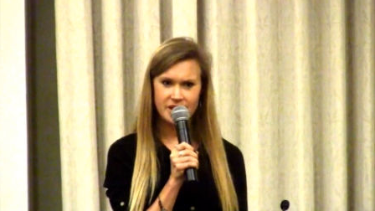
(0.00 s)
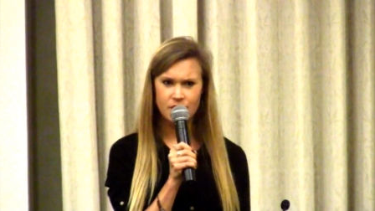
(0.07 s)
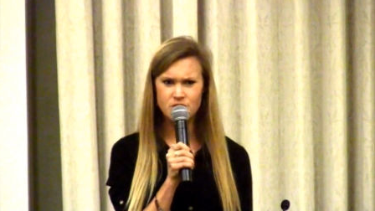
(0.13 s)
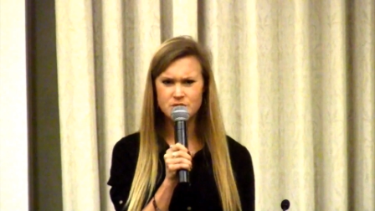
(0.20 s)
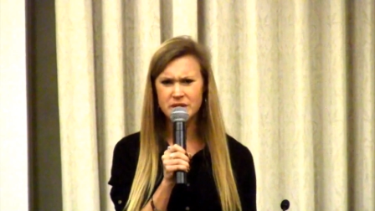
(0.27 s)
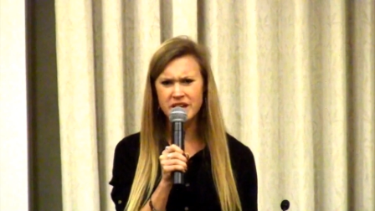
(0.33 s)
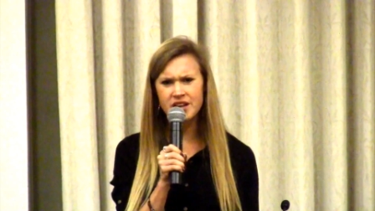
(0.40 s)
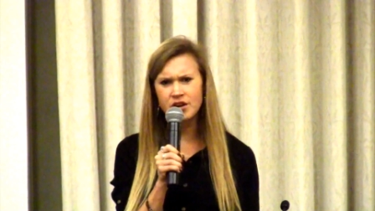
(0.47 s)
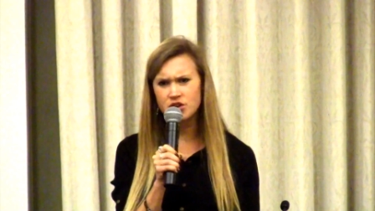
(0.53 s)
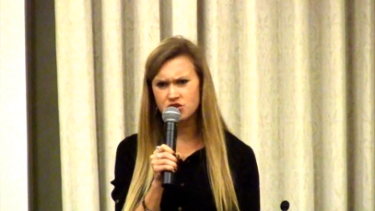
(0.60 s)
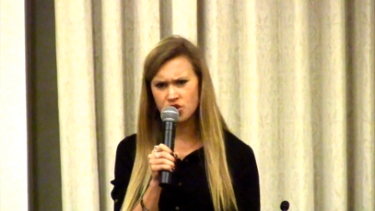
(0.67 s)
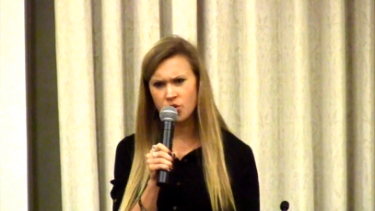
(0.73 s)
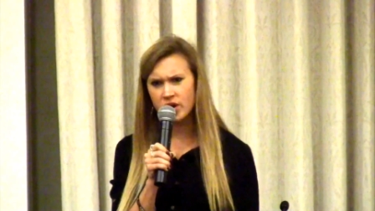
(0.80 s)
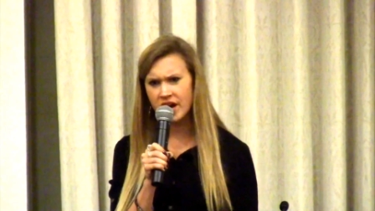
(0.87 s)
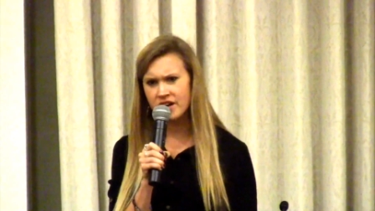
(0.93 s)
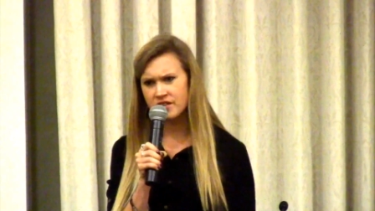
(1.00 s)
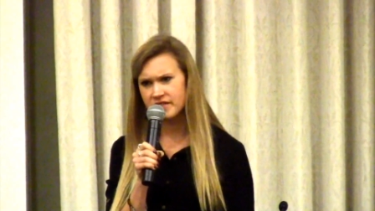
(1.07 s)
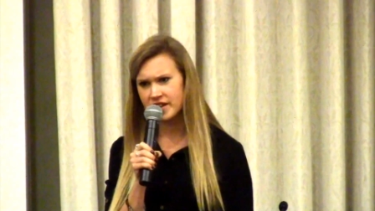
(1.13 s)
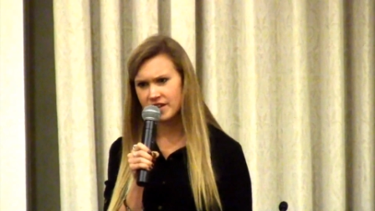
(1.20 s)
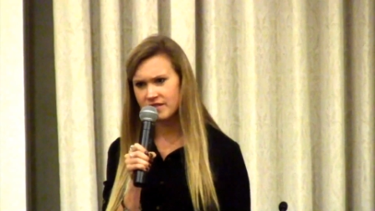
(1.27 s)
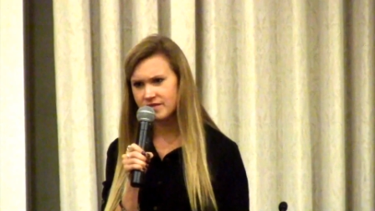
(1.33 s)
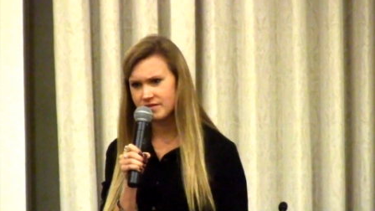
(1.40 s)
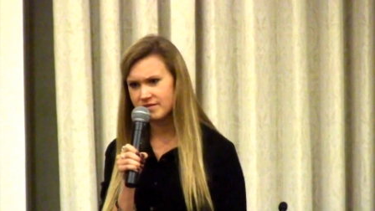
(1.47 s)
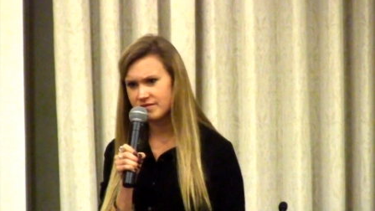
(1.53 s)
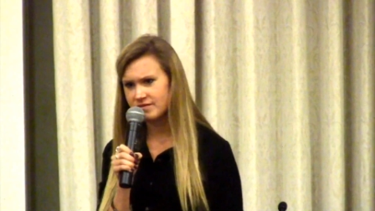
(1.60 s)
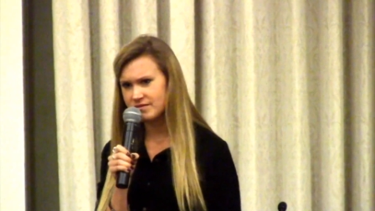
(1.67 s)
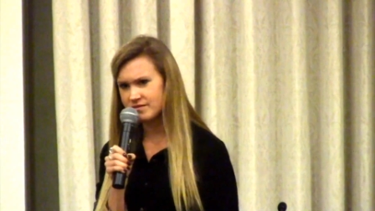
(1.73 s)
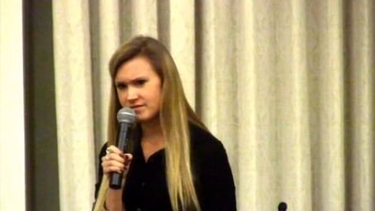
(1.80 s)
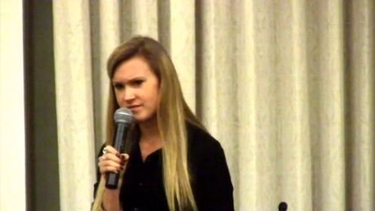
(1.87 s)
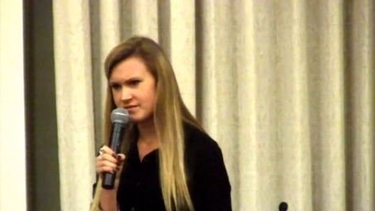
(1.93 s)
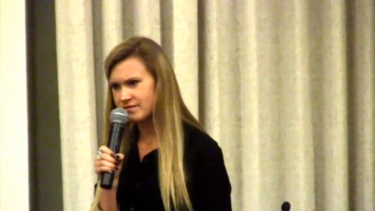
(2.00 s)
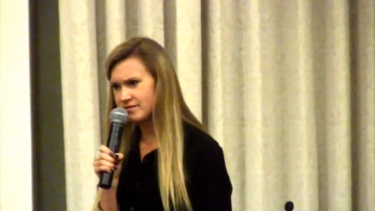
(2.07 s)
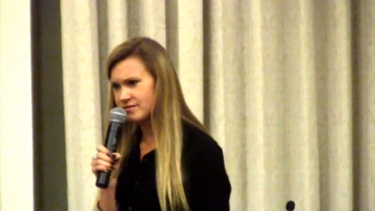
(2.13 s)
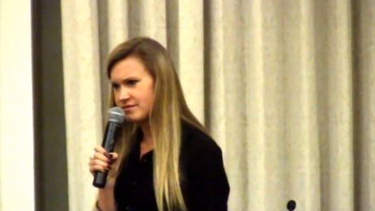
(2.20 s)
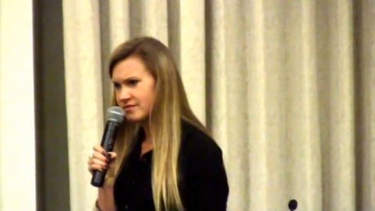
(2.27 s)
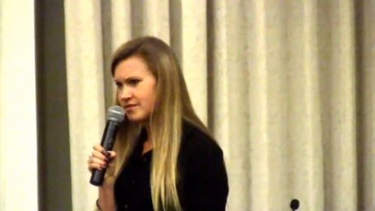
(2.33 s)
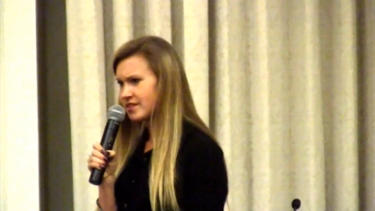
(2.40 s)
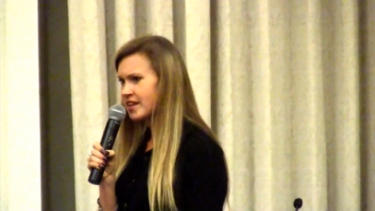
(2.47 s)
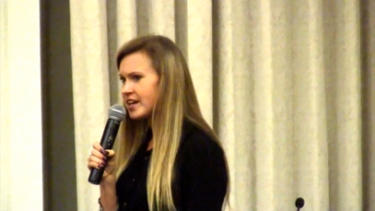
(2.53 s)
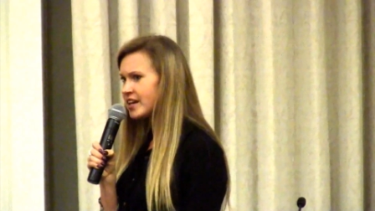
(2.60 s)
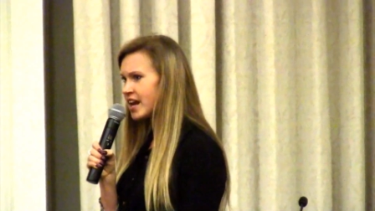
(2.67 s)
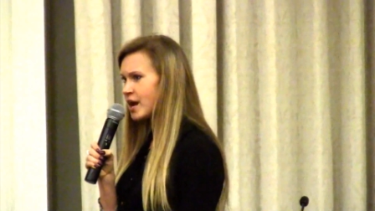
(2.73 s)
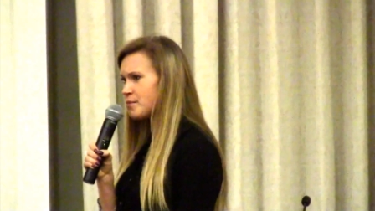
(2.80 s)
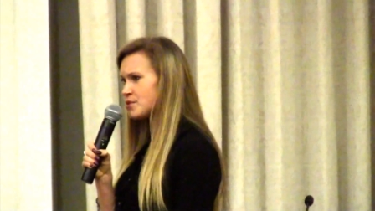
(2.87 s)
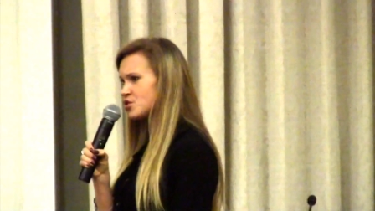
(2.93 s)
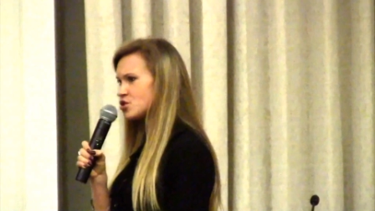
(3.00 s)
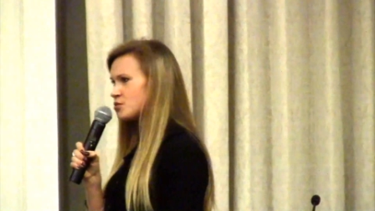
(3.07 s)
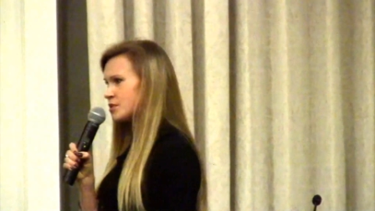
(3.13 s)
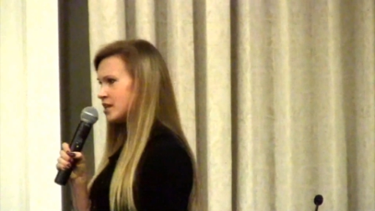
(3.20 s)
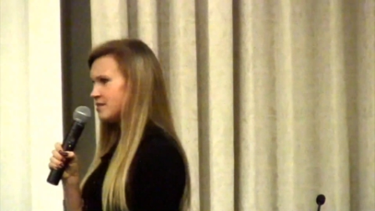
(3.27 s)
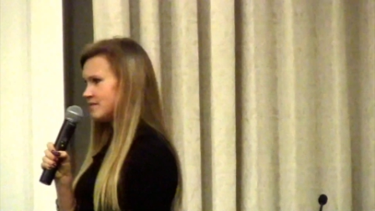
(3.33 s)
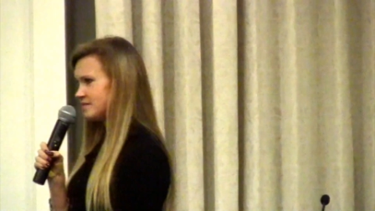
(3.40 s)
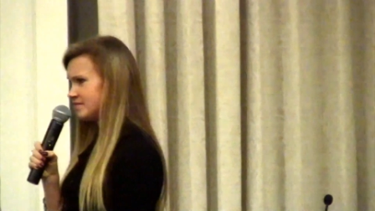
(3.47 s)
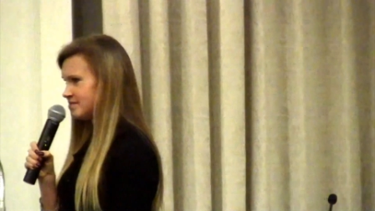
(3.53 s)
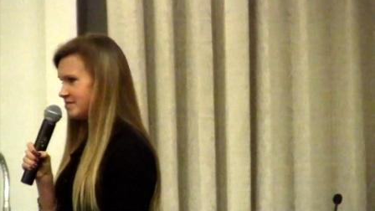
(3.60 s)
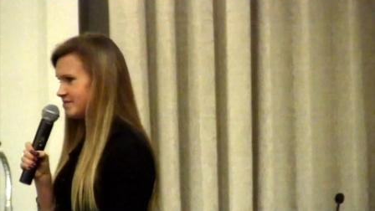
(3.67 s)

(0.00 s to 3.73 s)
I was making a joke out of it. And then it happens to me.